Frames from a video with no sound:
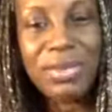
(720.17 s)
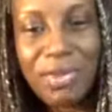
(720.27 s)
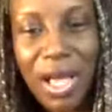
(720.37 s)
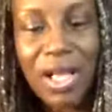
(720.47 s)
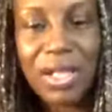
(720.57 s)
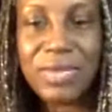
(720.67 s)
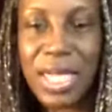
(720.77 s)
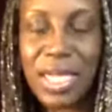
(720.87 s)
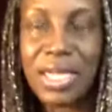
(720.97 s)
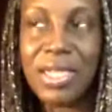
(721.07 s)
involved
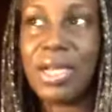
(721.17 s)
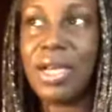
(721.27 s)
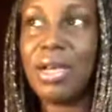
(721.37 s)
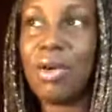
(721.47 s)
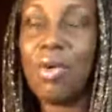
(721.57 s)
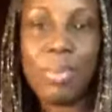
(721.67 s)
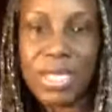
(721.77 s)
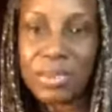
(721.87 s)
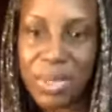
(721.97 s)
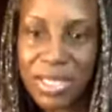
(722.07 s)
in a home
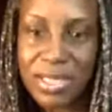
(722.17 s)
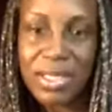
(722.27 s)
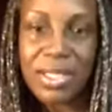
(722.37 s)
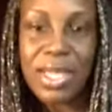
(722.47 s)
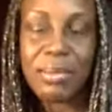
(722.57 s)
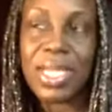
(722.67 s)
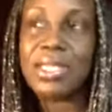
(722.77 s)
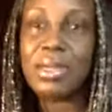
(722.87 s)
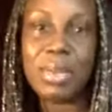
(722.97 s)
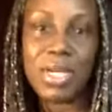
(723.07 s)
based business and make
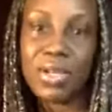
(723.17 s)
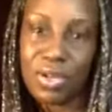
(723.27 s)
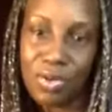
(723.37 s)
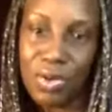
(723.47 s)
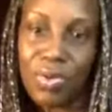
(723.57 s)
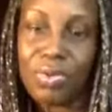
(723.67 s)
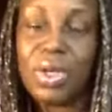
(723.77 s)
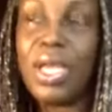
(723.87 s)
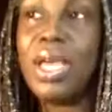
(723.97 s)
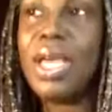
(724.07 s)
some money on your own?
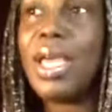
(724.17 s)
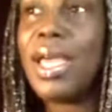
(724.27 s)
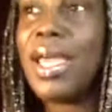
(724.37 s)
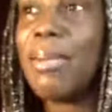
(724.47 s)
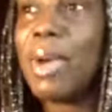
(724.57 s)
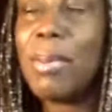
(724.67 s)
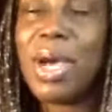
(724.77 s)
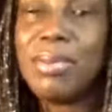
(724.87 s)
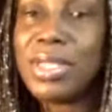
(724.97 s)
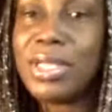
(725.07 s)
And my
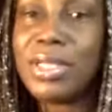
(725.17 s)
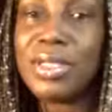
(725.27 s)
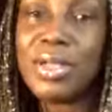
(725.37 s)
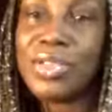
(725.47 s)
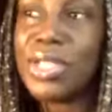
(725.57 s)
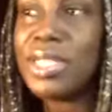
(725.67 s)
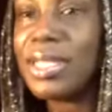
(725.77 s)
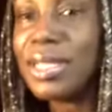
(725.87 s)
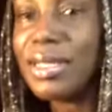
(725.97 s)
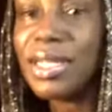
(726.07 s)
mom just, you know, she
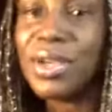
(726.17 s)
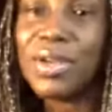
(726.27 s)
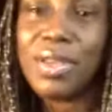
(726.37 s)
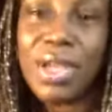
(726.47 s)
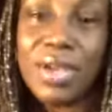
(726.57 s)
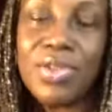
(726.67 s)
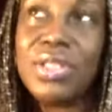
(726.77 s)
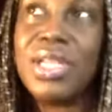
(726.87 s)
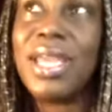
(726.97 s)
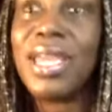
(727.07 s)
did it here or there.
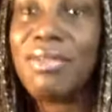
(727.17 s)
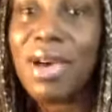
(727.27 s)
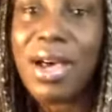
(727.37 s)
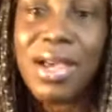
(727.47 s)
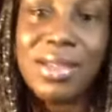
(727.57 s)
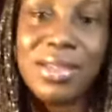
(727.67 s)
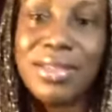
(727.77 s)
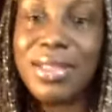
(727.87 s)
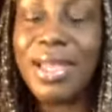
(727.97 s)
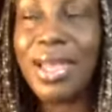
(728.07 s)
She did Avon
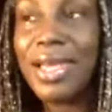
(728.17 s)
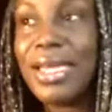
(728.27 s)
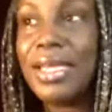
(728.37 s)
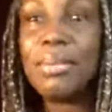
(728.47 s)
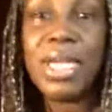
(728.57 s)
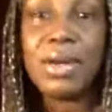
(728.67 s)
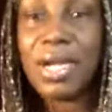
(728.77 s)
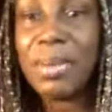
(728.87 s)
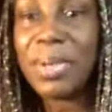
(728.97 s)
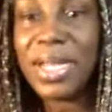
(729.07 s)
and it made her a
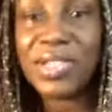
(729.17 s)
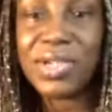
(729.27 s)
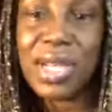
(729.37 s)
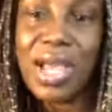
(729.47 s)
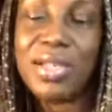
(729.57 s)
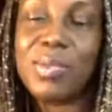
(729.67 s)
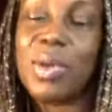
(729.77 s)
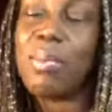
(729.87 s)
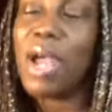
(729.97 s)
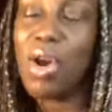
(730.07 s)
couple extra dollars,
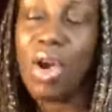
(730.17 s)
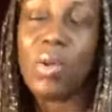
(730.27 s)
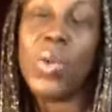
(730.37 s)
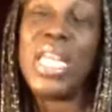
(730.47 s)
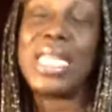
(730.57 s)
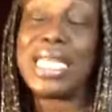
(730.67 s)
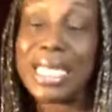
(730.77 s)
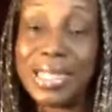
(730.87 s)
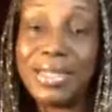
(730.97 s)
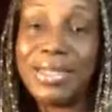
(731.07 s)
but my aunt went
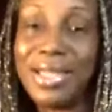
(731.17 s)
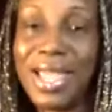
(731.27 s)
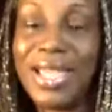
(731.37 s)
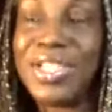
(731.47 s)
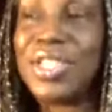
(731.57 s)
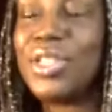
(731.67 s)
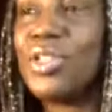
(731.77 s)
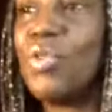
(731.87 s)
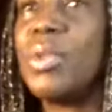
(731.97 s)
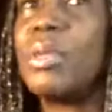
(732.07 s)
in and she
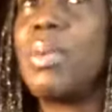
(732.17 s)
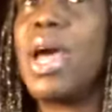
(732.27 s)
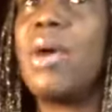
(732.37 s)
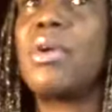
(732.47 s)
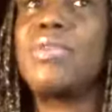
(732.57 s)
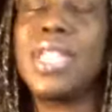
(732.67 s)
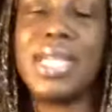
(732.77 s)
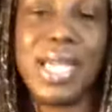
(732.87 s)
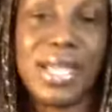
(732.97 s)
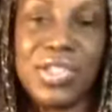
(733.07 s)
showed me the power of
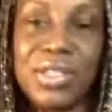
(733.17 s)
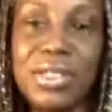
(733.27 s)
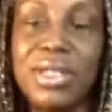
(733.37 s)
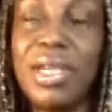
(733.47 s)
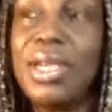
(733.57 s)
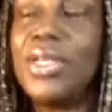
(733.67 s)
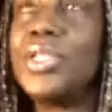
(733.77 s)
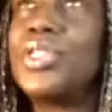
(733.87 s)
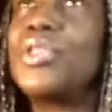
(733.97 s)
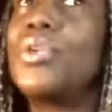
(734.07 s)
dedication.
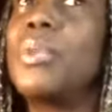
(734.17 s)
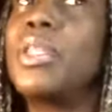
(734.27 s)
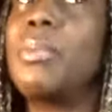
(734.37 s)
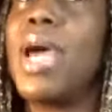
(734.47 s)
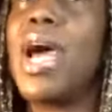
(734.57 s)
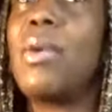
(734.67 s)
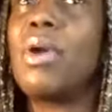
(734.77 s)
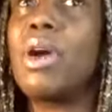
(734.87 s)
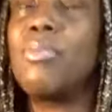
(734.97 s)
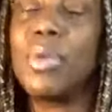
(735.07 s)
She showed me the
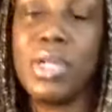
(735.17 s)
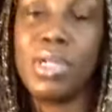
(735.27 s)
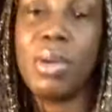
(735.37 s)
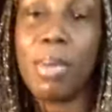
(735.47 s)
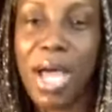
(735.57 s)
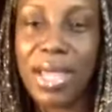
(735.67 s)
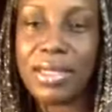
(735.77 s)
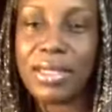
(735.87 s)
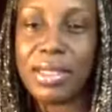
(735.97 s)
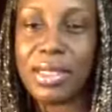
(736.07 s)
power of putting your
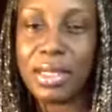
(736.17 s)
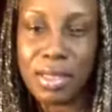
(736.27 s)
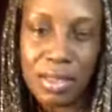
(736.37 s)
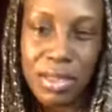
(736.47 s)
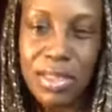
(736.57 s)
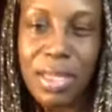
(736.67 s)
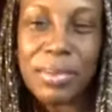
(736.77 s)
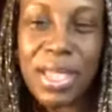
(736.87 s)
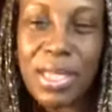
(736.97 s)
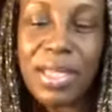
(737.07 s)
mind to
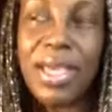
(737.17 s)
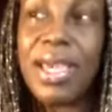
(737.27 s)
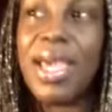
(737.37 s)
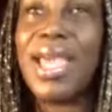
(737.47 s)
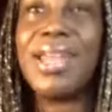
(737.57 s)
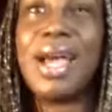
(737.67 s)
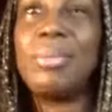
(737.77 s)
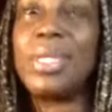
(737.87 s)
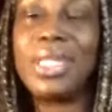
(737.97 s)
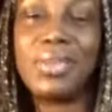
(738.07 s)
something and not
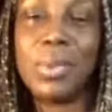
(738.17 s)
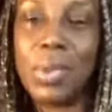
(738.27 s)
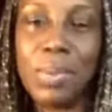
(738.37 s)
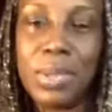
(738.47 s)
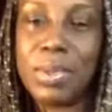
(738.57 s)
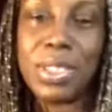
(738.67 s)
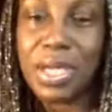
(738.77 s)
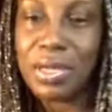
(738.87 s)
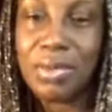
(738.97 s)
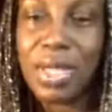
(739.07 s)
believing what people
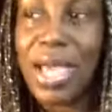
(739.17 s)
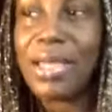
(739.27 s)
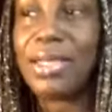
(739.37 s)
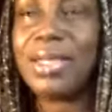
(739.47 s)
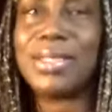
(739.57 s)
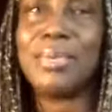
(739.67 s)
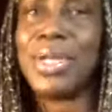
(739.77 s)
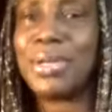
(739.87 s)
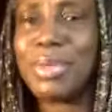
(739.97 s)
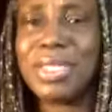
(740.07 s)
tell you that it's a
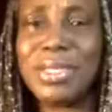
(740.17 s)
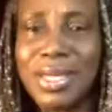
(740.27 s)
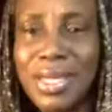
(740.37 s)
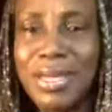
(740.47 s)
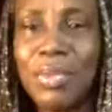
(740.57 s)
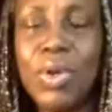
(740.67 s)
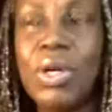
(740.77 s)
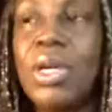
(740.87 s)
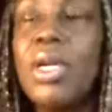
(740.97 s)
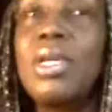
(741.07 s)
pyramid scheme
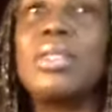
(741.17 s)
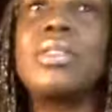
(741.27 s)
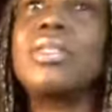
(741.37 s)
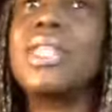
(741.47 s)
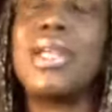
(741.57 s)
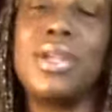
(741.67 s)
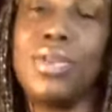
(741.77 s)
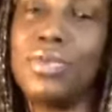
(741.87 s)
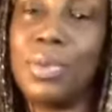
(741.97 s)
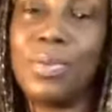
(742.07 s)
or there's not
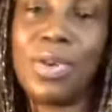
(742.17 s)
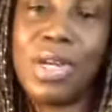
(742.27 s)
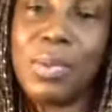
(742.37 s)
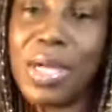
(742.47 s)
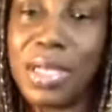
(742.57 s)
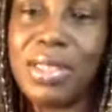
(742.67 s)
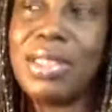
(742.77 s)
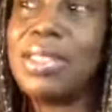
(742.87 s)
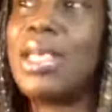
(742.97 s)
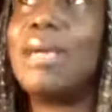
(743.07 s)
enough room for anyone else on
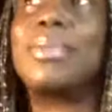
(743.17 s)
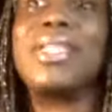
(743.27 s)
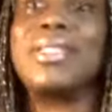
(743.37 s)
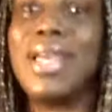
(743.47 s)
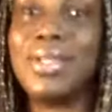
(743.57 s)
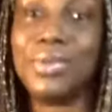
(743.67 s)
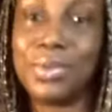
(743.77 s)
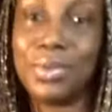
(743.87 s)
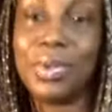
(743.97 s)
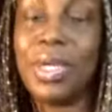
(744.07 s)
the top. That's not true.